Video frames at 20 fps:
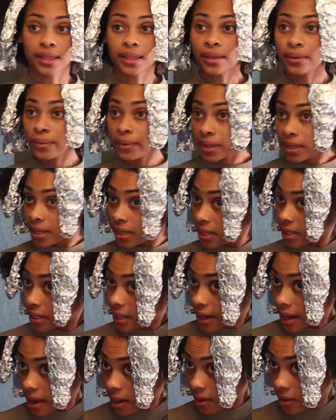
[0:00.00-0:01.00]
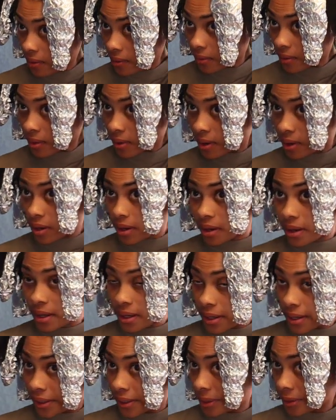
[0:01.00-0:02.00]
think we good now.
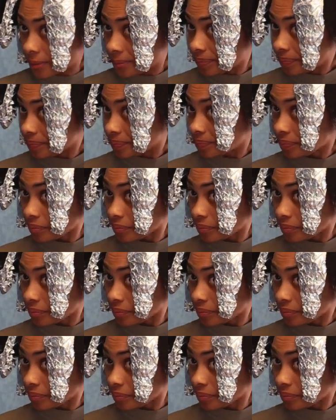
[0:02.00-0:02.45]
I'm